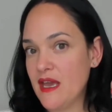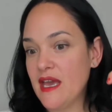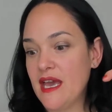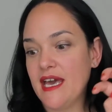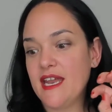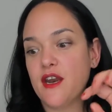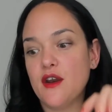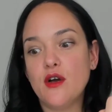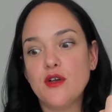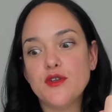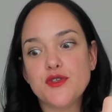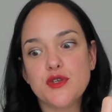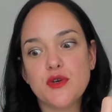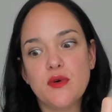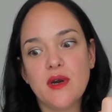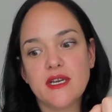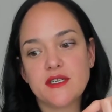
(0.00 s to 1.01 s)
And it
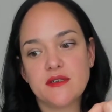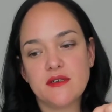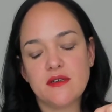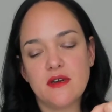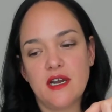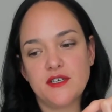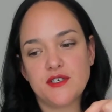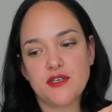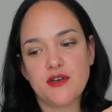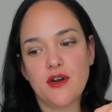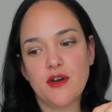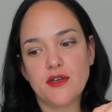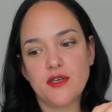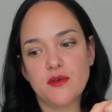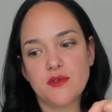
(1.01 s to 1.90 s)
also, I should argue,